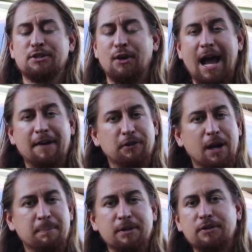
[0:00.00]
So after
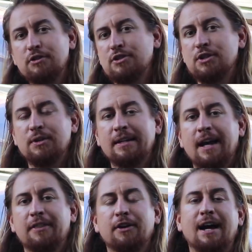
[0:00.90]
I put those two
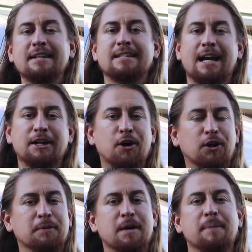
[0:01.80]
together, I
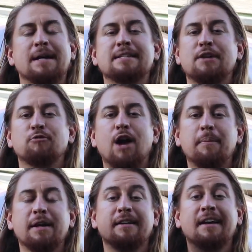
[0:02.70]
called him up, I said,
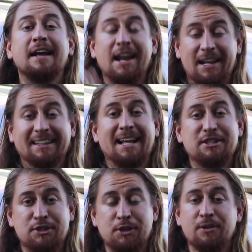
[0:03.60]
Robin,
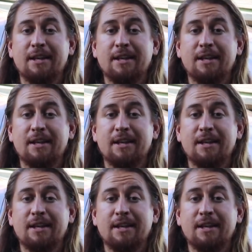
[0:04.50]
let's do